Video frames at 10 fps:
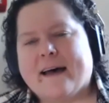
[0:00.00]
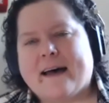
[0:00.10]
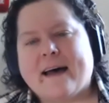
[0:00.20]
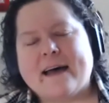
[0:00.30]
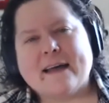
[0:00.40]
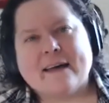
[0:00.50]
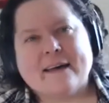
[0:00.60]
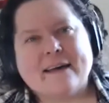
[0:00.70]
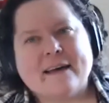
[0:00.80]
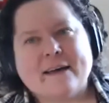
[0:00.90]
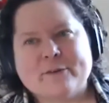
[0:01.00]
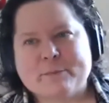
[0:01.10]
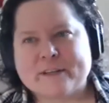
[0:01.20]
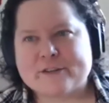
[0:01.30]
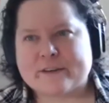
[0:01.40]
ah, I was
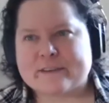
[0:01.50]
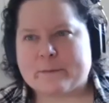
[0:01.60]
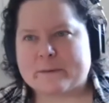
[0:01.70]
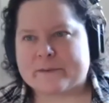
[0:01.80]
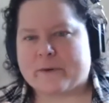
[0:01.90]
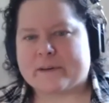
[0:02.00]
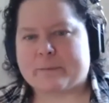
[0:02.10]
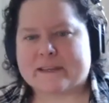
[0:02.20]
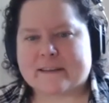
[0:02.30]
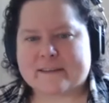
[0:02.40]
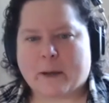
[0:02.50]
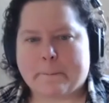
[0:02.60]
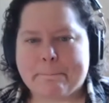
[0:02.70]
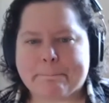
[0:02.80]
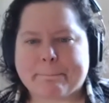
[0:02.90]
pretty sure someone was going to bring this up.
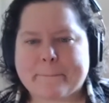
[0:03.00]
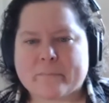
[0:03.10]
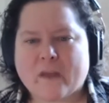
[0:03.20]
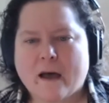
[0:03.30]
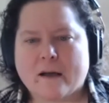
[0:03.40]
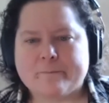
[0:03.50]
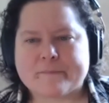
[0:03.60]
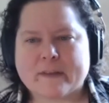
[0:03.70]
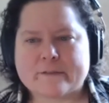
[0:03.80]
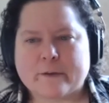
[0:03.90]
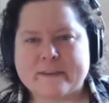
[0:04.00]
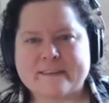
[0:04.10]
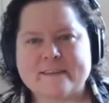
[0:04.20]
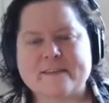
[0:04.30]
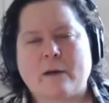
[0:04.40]
Um, so this
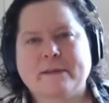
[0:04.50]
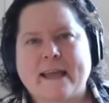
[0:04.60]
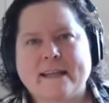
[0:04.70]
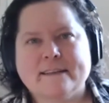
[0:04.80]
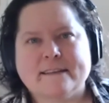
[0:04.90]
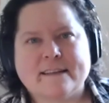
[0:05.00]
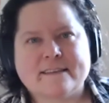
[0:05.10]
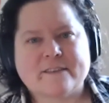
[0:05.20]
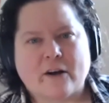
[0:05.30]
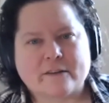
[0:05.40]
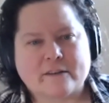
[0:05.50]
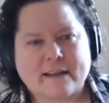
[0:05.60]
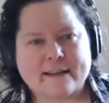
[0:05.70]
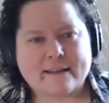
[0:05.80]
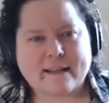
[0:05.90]
is complicated, and it's an article
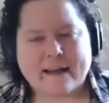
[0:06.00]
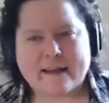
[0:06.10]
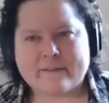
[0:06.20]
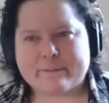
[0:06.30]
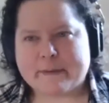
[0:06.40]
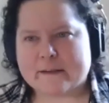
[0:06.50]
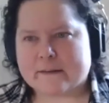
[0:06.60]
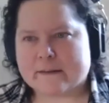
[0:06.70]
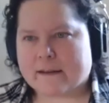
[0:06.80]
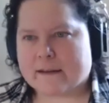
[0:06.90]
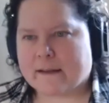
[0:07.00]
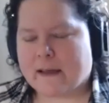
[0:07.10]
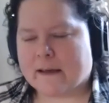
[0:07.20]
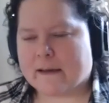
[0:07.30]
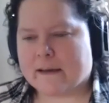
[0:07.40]
I, I've been
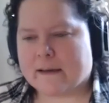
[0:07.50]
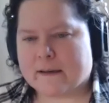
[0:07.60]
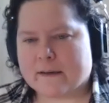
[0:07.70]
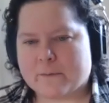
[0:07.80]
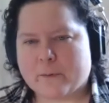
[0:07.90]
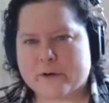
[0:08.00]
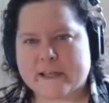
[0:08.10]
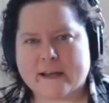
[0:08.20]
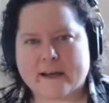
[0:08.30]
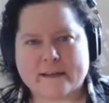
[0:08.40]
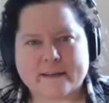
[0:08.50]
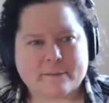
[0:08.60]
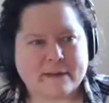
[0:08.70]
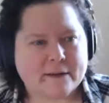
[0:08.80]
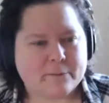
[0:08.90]
uh, working on in
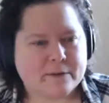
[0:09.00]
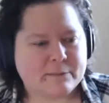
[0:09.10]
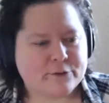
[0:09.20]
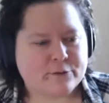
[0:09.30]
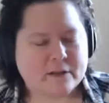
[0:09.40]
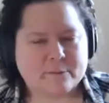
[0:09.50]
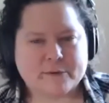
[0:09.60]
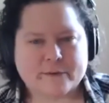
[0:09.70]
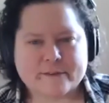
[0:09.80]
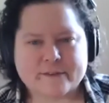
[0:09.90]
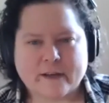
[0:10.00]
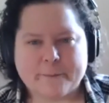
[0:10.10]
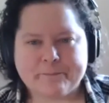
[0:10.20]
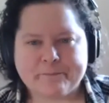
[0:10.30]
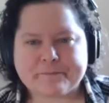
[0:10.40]
my one of my Trello boards.
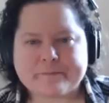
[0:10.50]
Um,